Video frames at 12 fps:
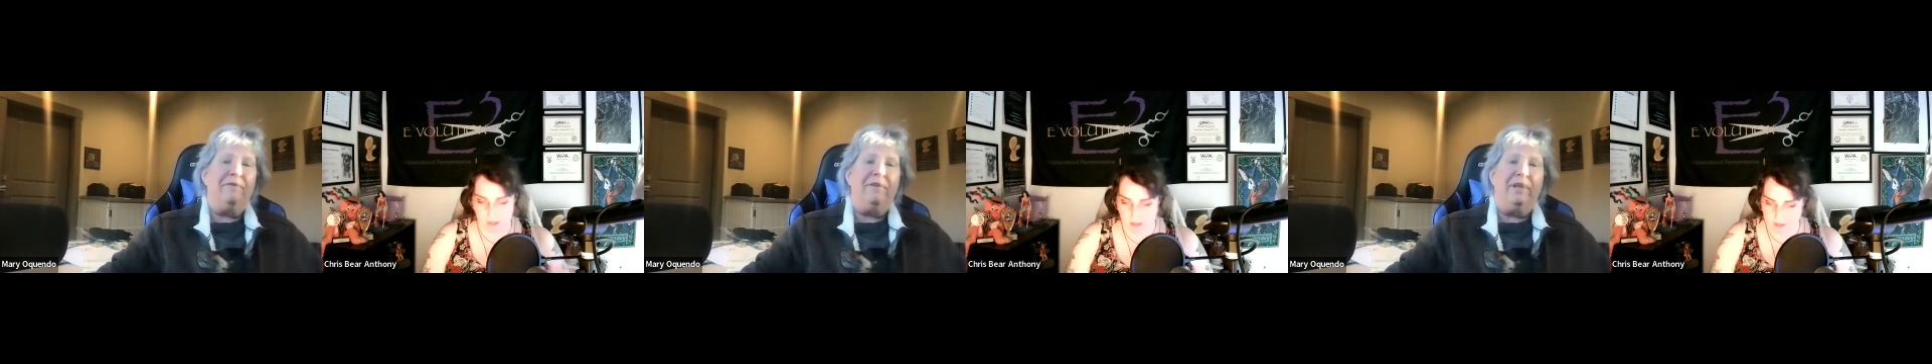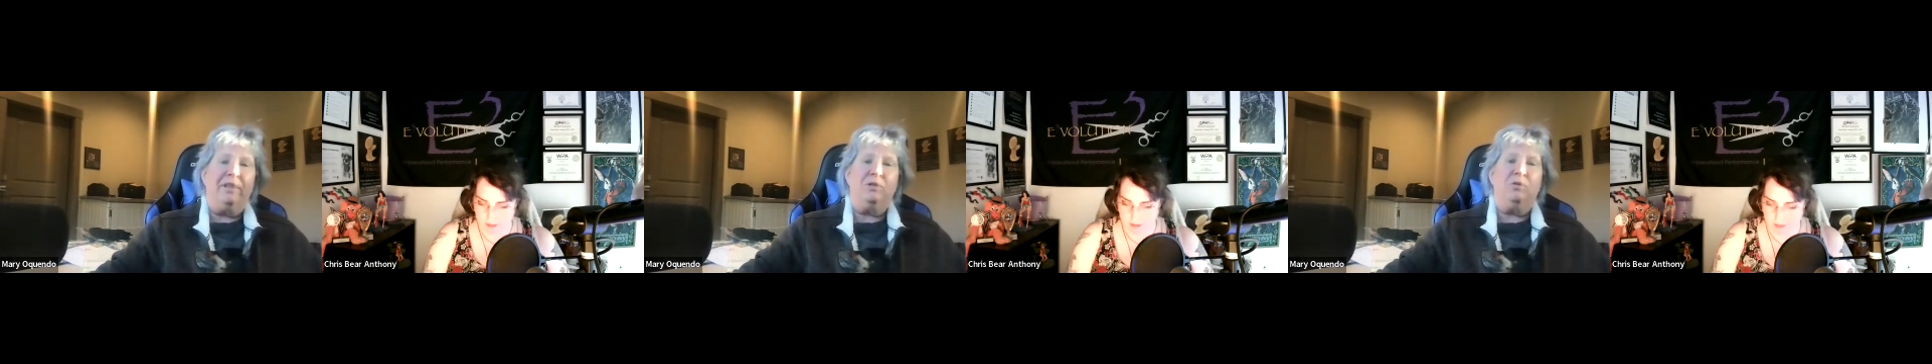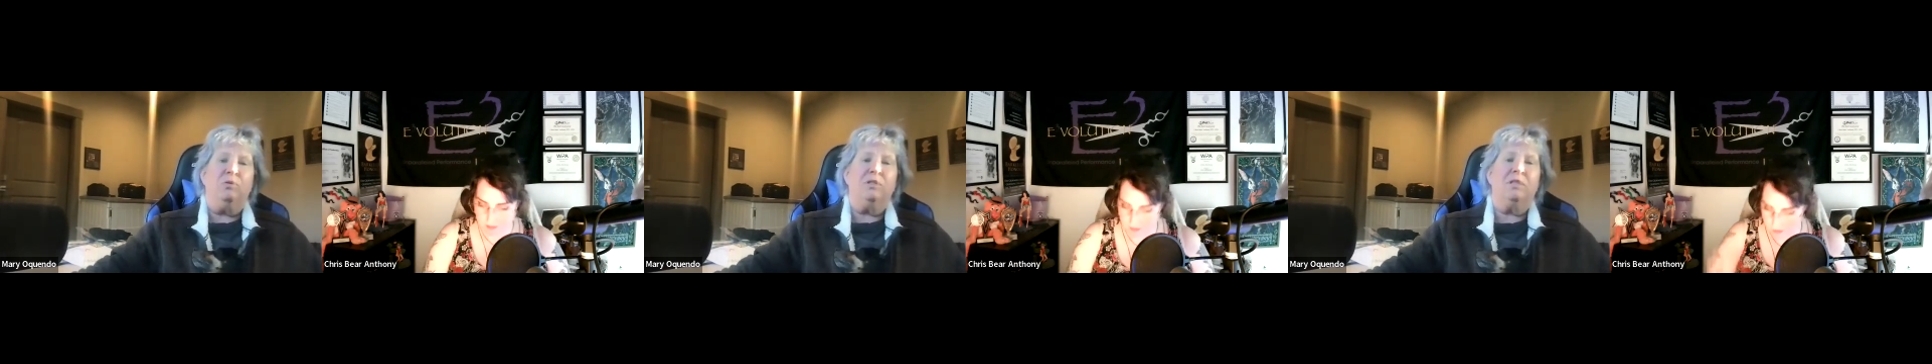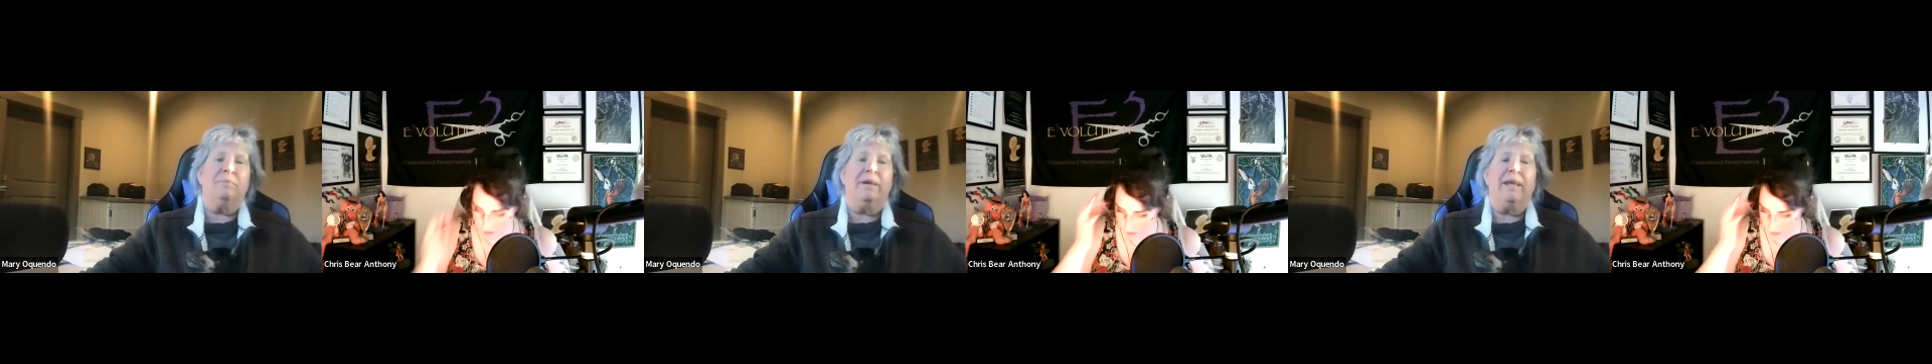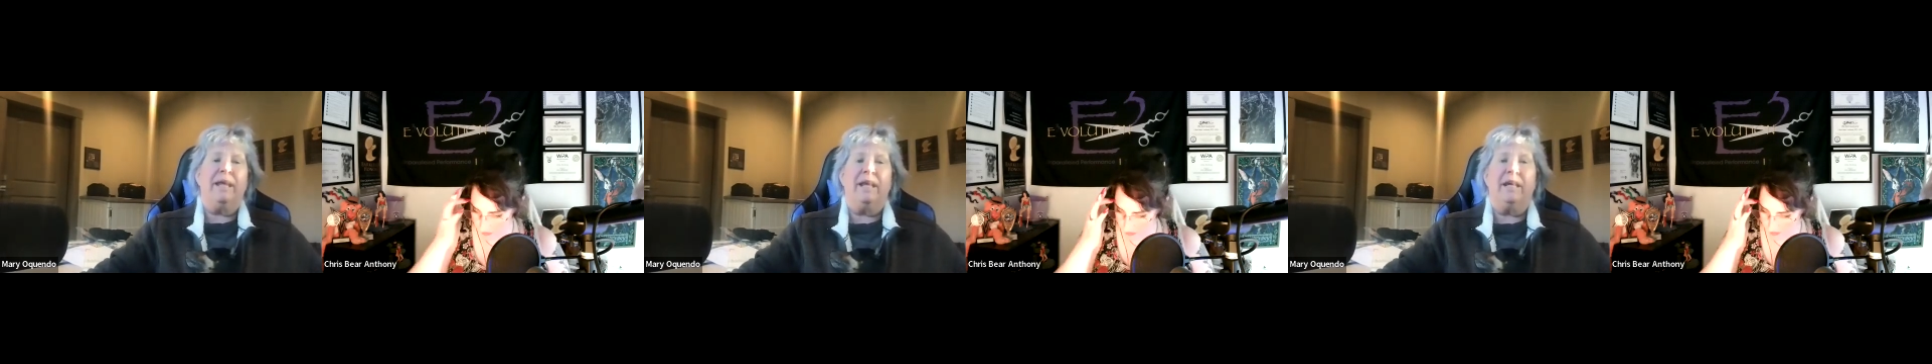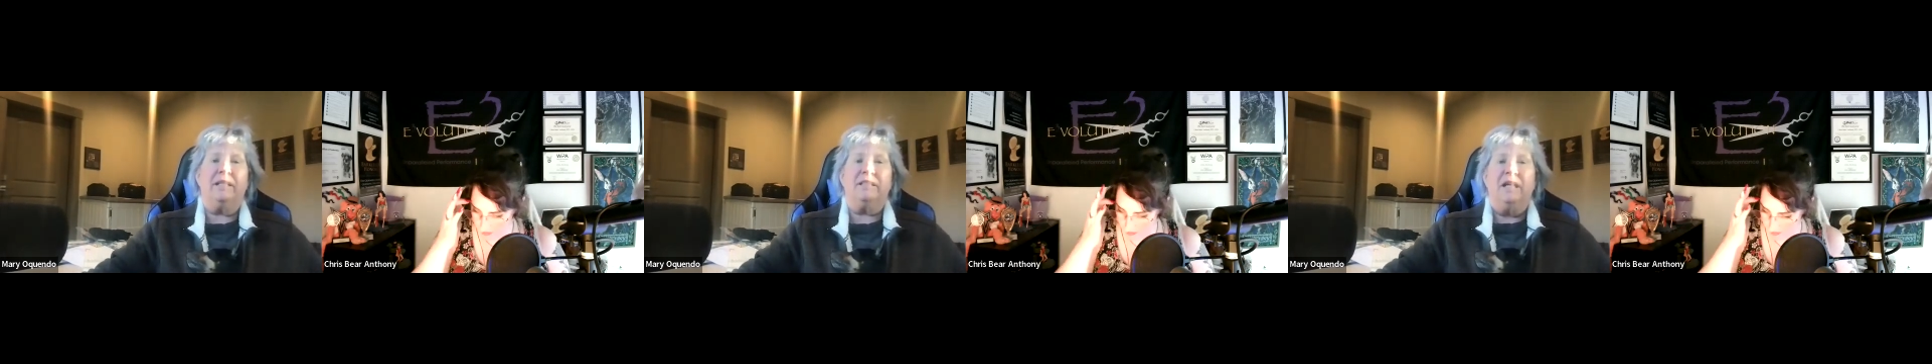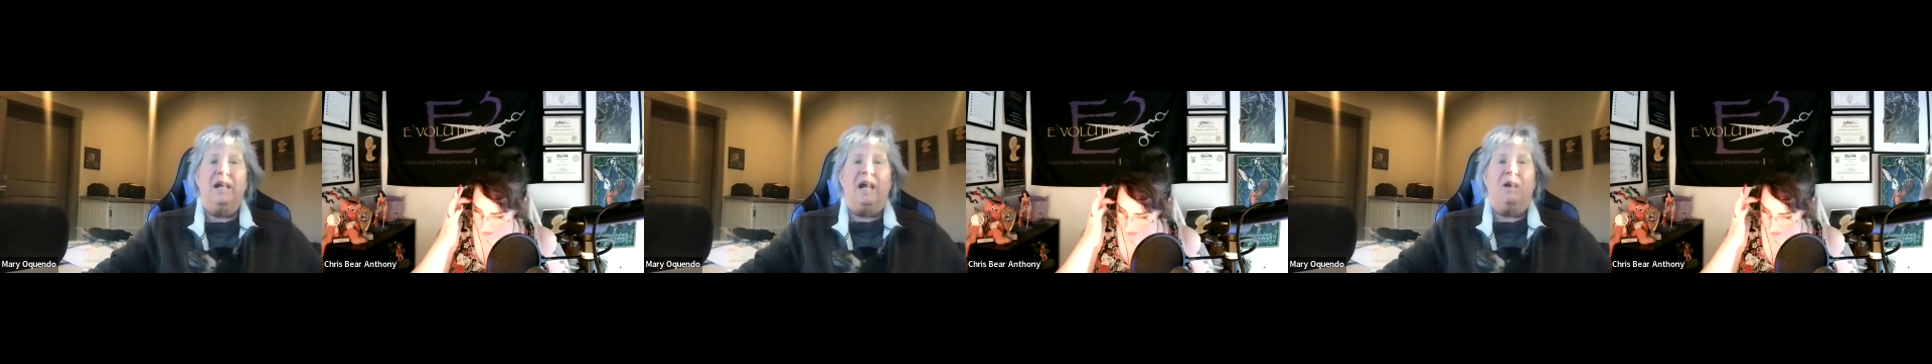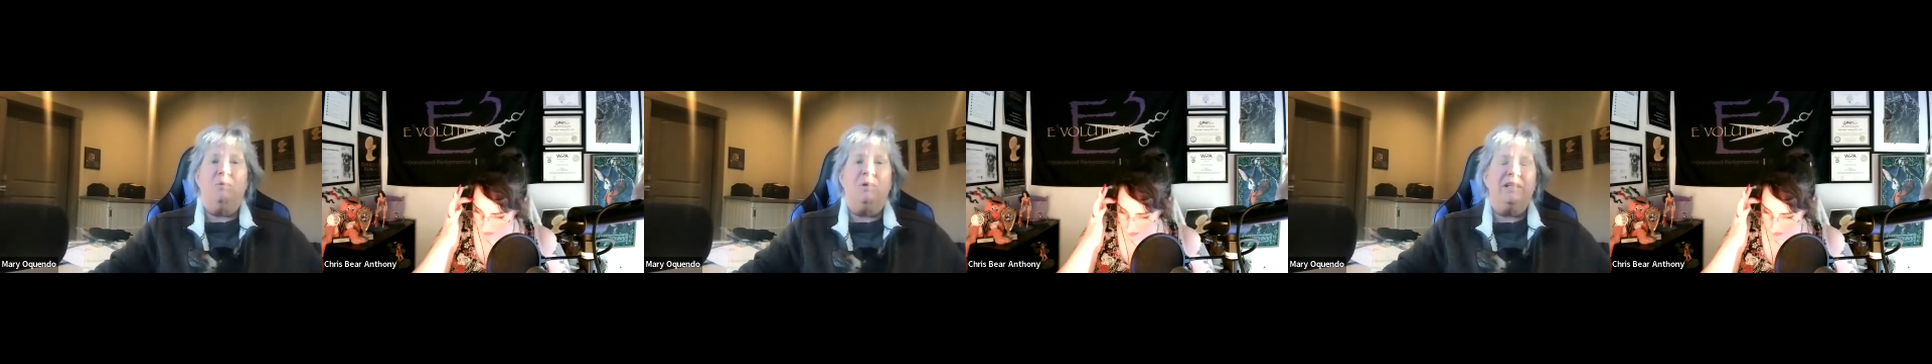to feel the tools in my hand.
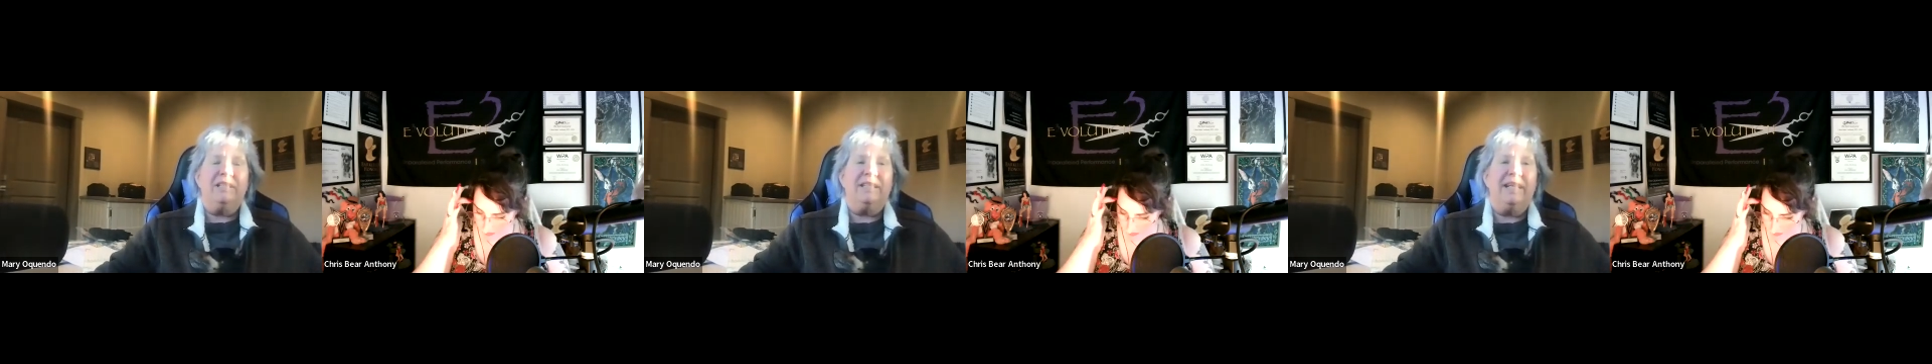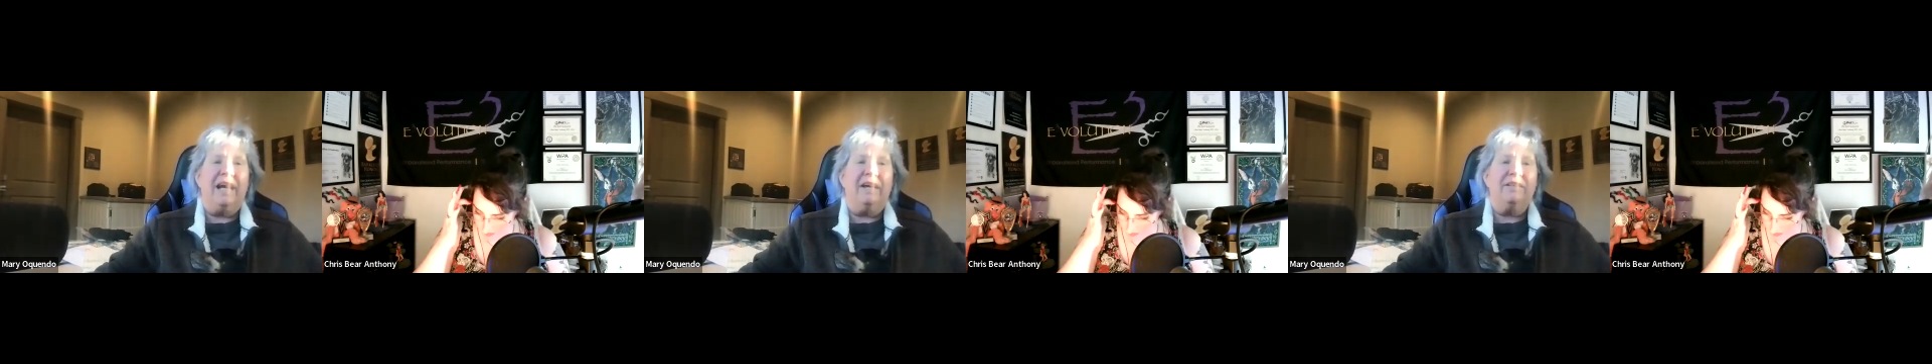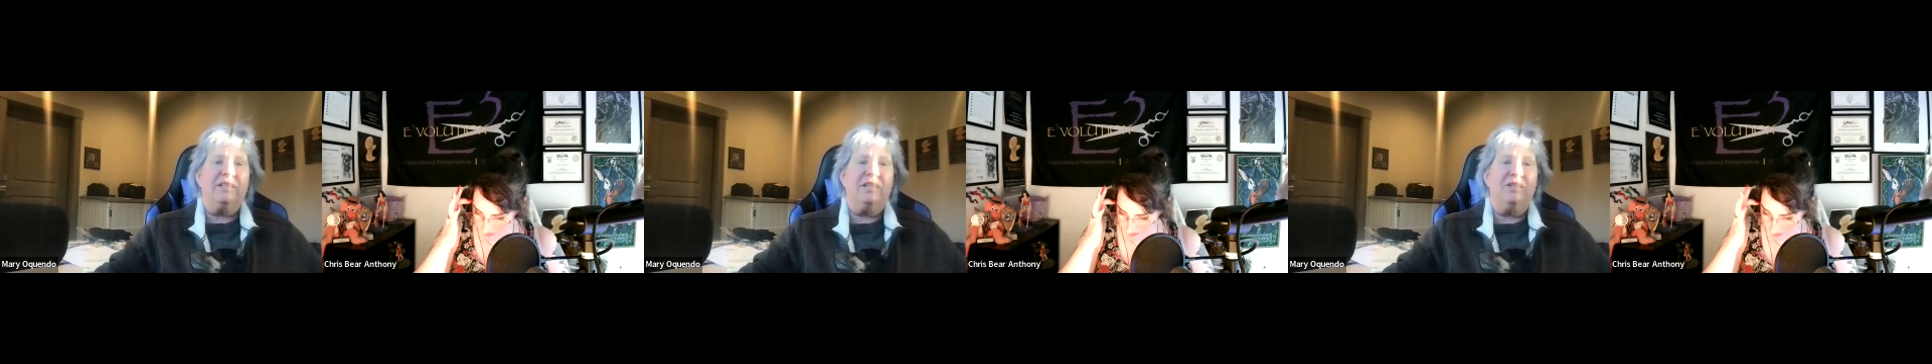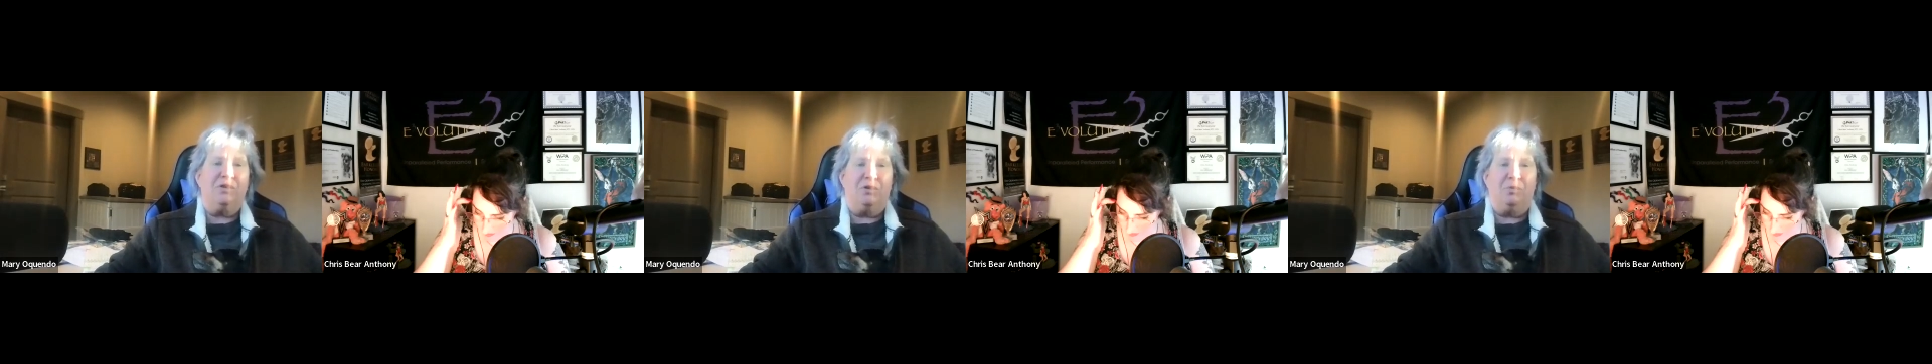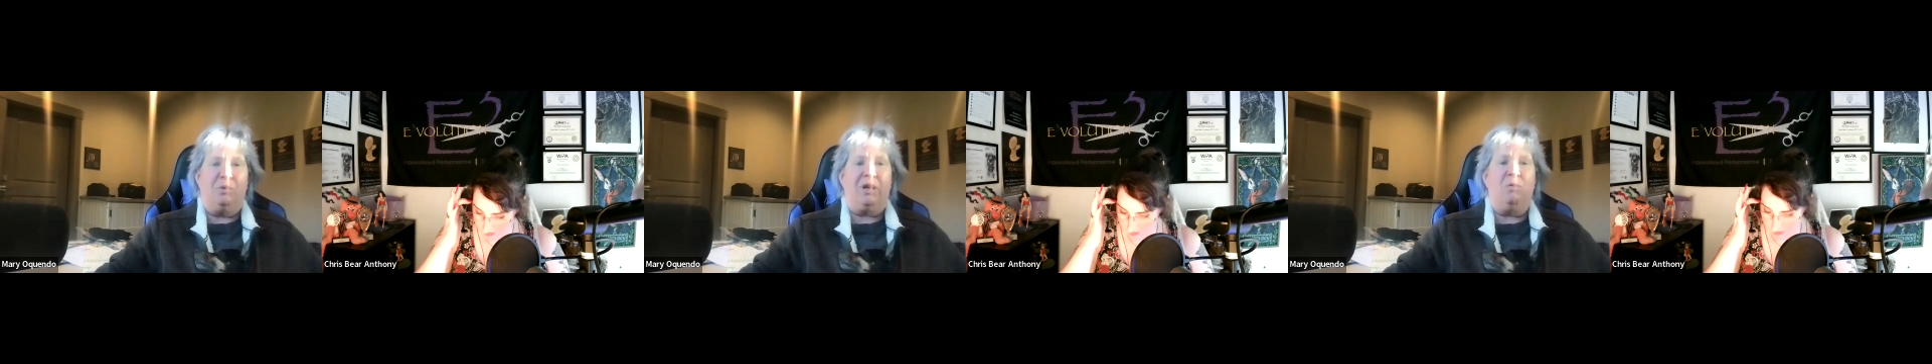I want to see how the scissors work.